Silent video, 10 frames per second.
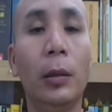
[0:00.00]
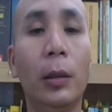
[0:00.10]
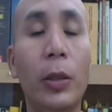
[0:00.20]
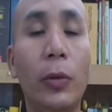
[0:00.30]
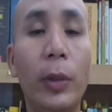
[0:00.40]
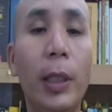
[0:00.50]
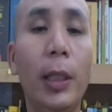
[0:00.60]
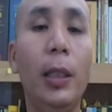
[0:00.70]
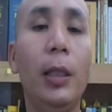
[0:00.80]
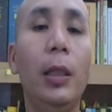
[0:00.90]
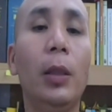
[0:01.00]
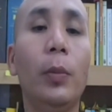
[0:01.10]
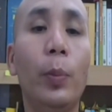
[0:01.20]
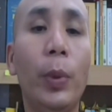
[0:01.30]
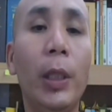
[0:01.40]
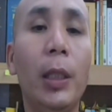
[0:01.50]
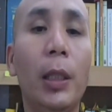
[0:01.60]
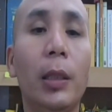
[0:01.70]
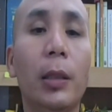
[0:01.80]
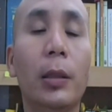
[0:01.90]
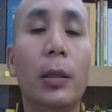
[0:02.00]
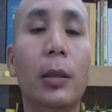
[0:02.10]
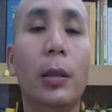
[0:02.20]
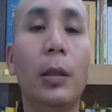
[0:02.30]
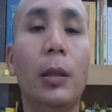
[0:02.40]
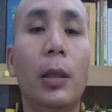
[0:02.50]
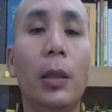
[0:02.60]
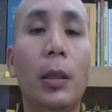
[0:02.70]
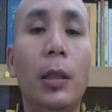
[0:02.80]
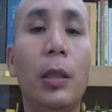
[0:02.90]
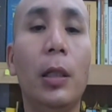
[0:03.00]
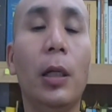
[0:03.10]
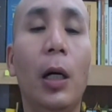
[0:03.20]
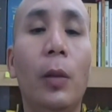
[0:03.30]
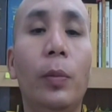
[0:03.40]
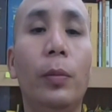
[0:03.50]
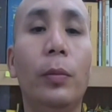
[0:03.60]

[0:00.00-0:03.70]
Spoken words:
the three pillars teaching of